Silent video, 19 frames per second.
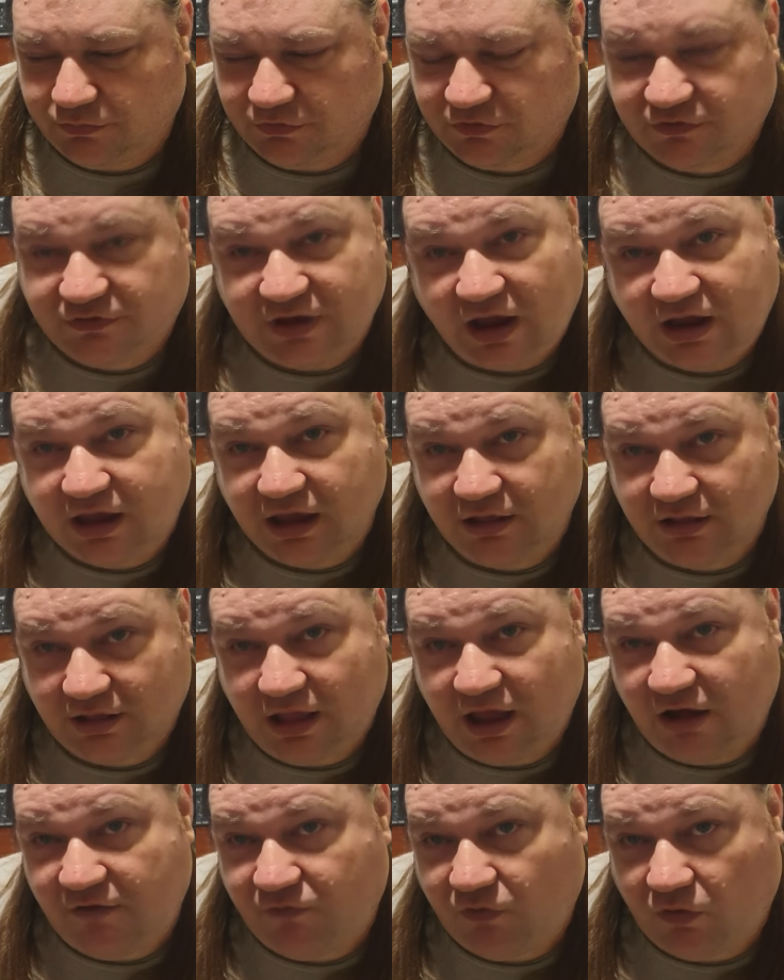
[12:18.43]
second
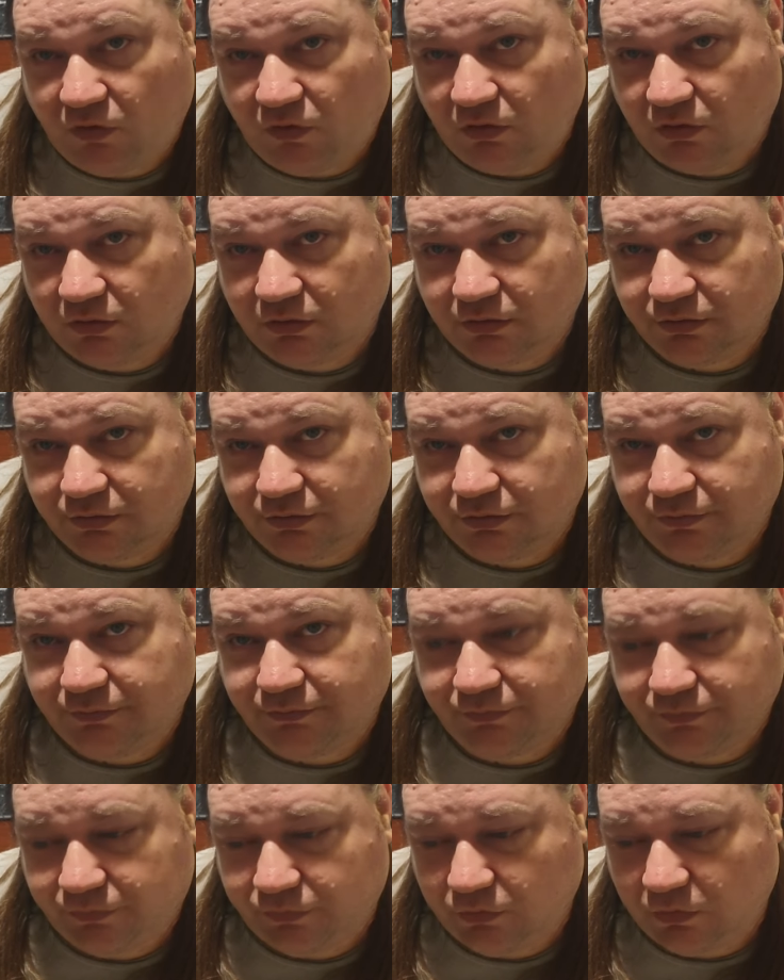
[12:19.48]
level.
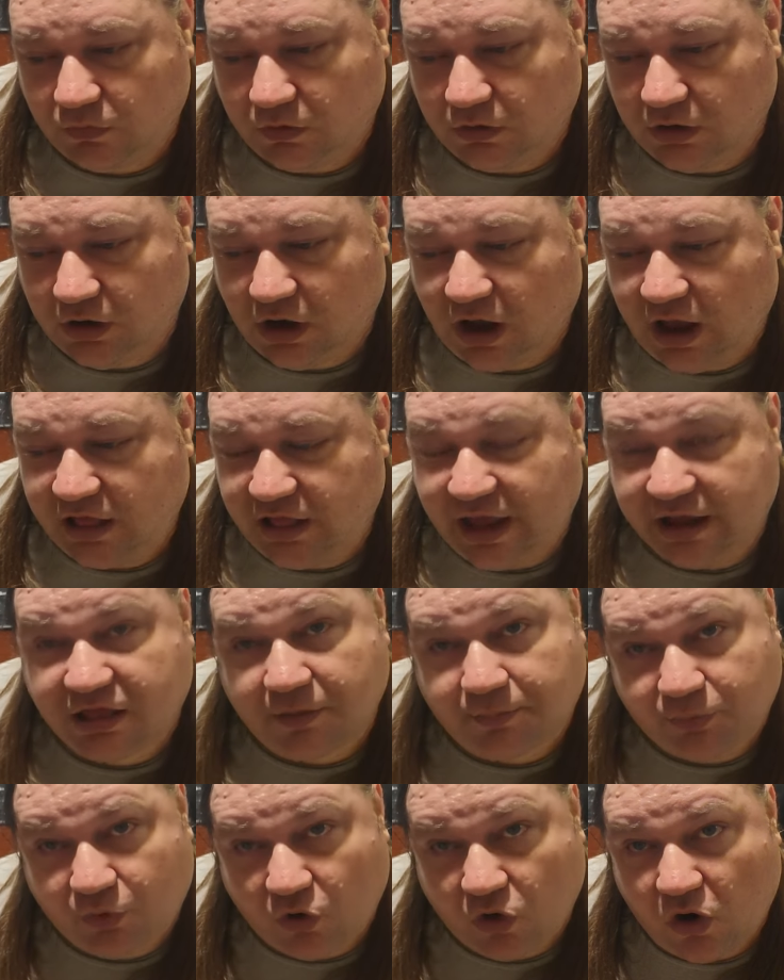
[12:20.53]
I like
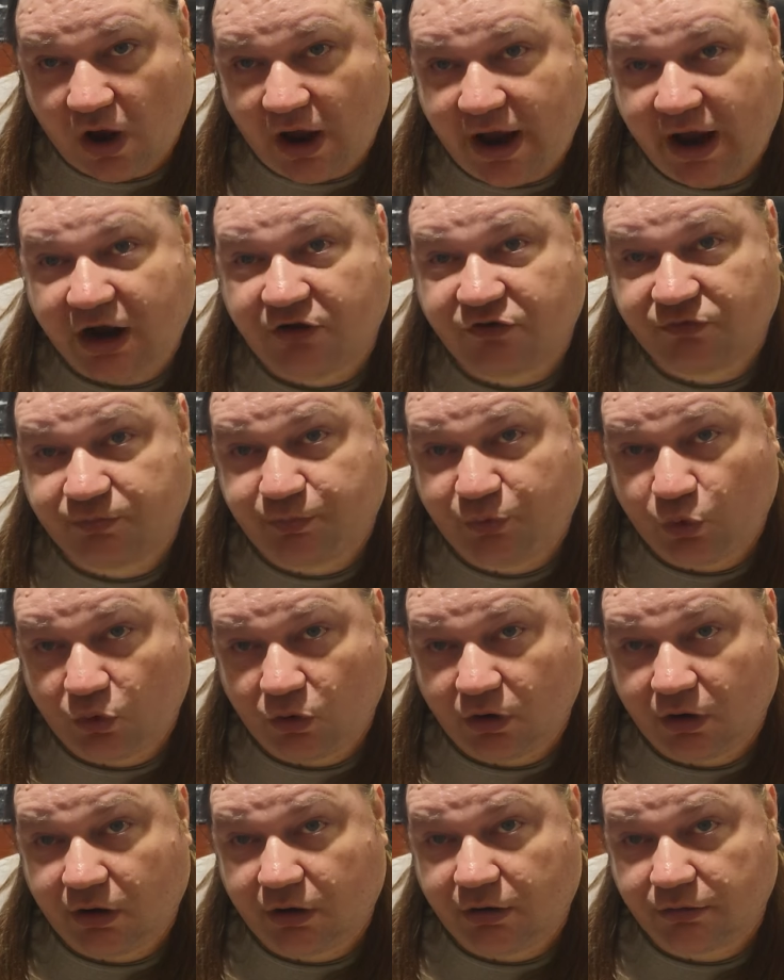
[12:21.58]
the Pearl
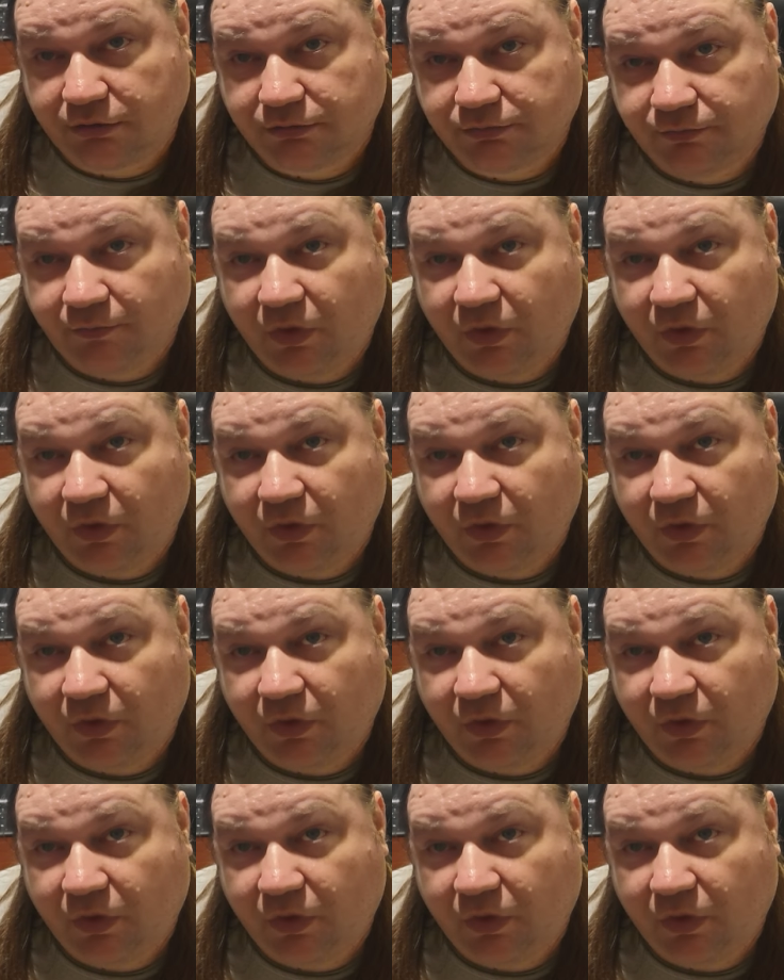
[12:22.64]
Export.